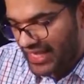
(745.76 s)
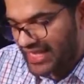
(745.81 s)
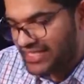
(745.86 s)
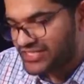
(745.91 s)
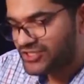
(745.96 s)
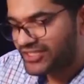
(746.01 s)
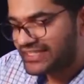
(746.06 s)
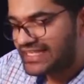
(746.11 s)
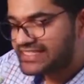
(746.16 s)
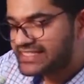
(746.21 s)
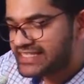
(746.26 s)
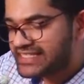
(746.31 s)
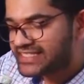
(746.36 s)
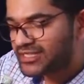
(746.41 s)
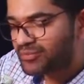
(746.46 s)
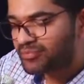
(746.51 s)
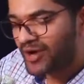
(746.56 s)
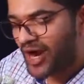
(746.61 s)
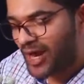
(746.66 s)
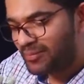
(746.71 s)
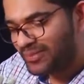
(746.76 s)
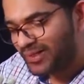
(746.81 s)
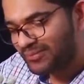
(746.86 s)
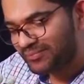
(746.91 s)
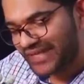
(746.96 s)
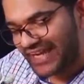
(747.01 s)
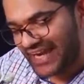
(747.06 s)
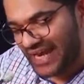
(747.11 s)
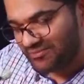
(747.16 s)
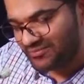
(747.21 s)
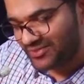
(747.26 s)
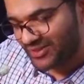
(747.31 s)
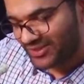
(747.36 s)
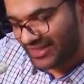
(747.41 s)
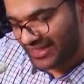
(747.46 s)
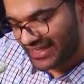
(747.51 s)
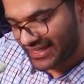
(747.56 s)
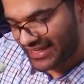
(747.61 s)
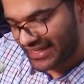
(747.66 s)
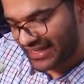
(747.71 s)
So this is a problem that I'm
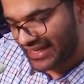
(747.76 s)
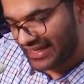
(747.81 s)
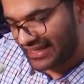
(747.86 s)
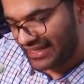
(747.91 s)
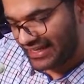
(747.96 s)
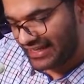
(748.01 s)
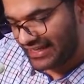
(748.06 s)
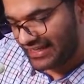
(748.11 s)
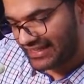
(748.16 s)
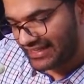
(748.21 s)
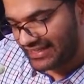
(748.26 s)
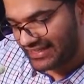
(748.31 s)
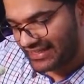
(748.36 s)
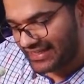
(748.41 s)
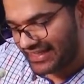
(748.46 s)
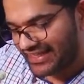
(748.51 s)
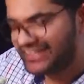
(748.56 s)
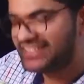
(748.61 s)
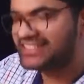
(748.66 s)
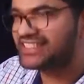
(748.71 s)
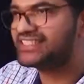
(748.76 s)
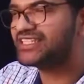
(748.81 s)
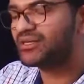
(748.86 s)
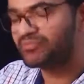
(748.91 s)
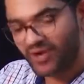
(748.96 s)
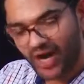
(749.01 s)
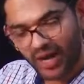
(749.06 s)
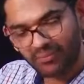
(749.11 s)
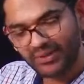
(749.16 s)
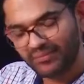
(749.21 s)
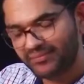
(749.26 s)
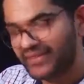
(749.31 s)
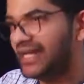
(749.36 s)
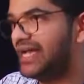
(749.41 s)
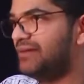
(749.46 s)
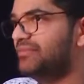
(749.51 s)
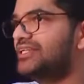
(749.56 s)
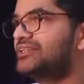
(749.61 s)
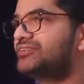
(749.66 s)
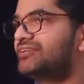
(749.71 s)
this is a problem that
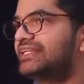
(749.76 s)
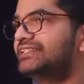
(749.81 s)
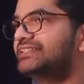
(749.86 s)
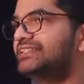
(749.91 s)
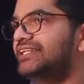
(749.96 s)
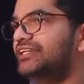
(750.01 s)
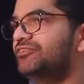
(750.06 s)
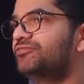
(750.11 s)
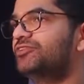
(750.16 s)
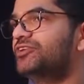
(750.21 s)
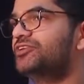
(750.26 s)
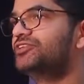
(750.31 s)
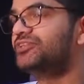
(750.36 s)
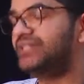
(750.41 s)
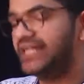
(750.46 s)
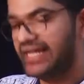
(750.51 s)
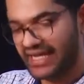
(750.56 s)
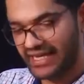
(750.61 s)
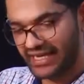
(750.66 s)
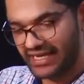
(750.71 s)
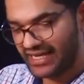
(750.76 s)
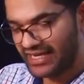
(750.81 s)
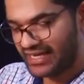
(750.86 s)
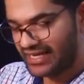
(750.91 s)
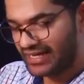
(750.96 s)
I'm interested in for today.